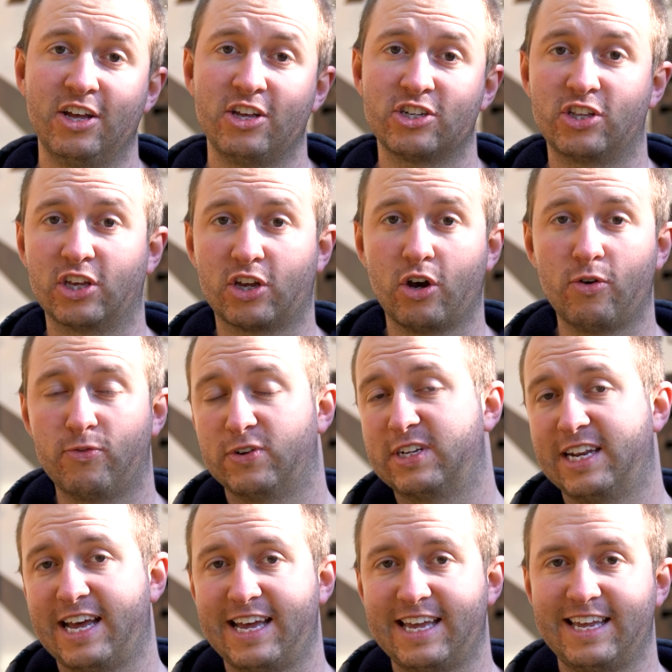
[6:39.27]
So the goal for
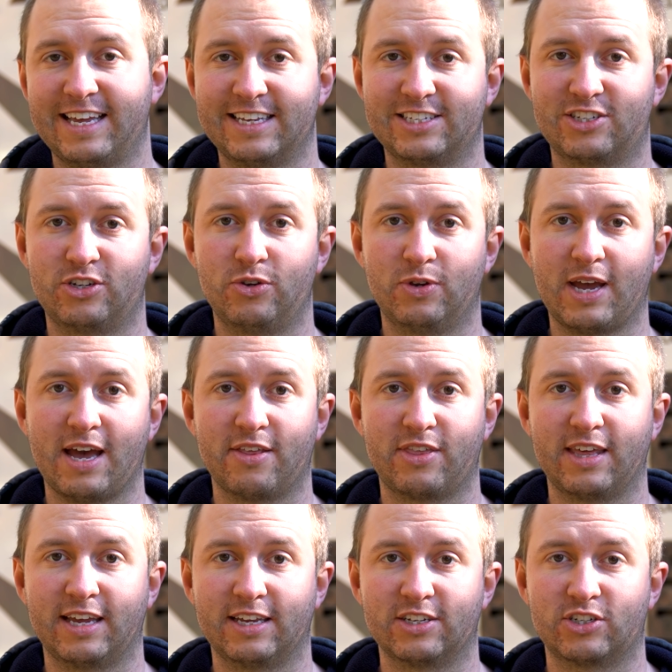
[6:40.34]
today is to get
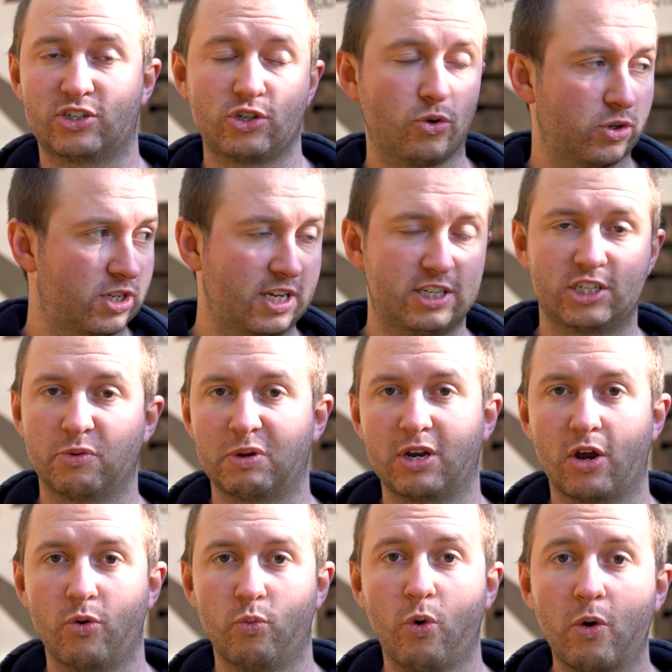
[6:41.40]
things sorted so we
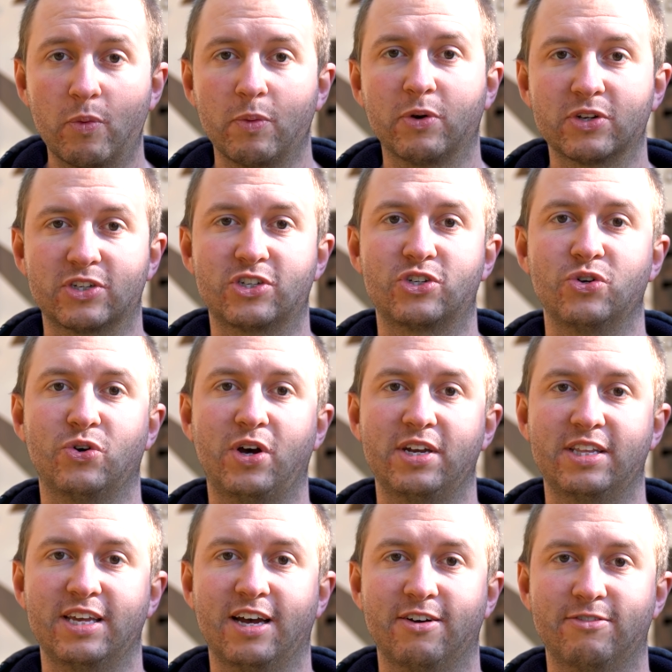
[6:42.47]
know what we want to store
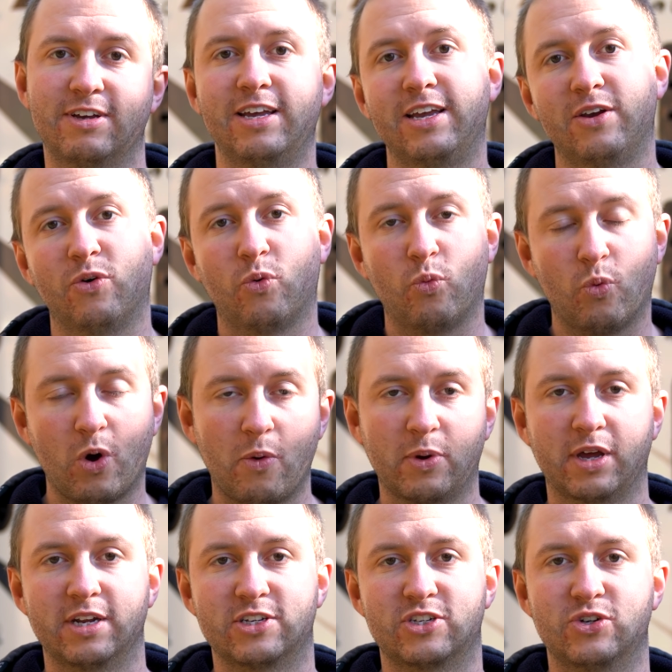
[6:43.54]
under the RV, what we're
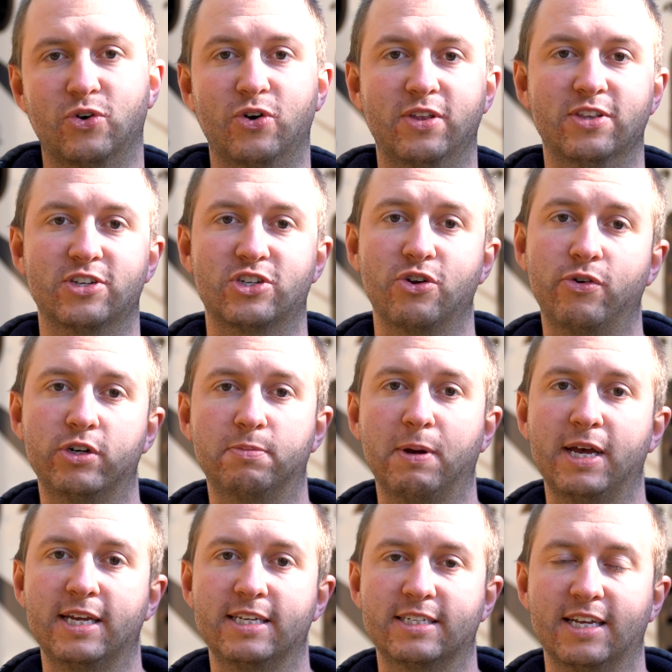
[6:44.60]
going to store in the storage
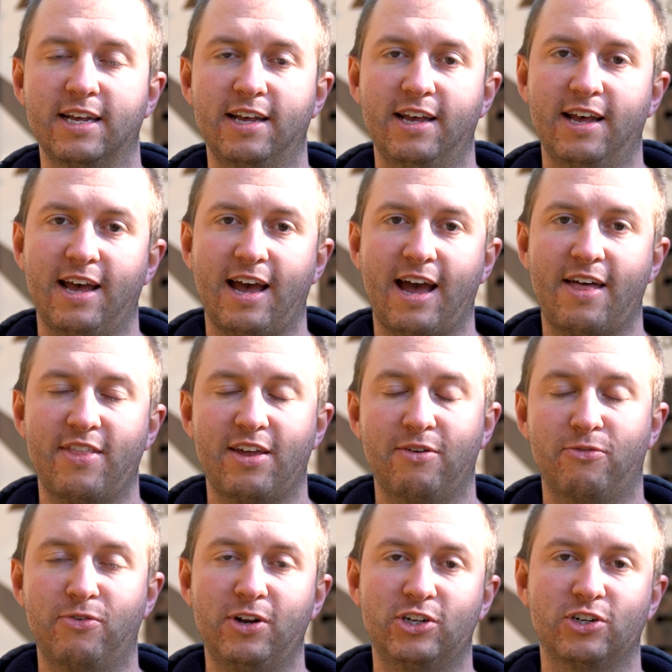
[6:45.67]
bays, and then
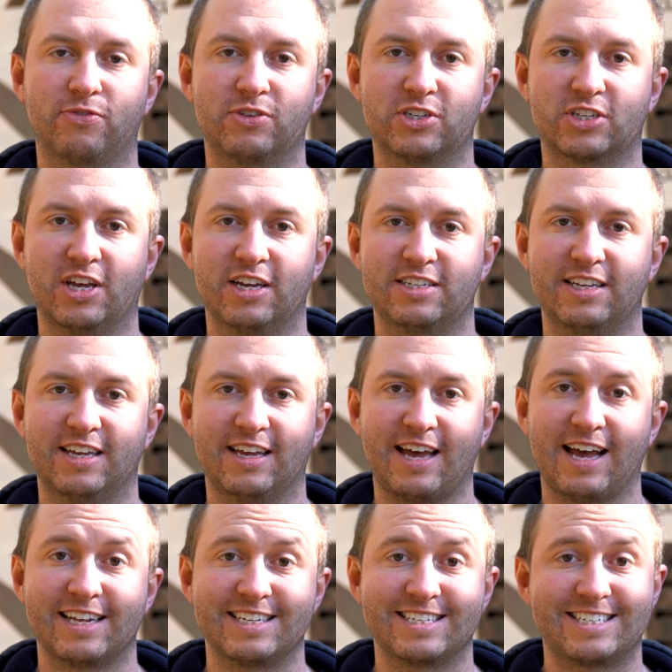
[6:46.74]
finish off the skirting
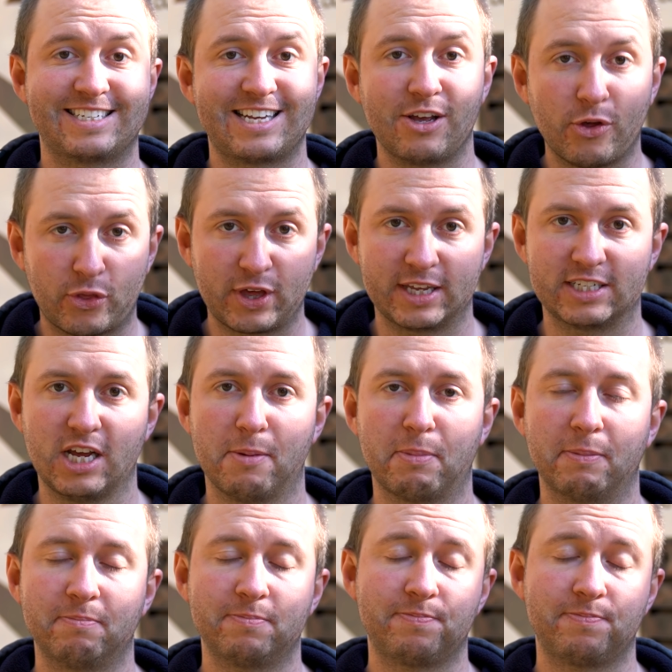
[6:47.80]
and seal things up.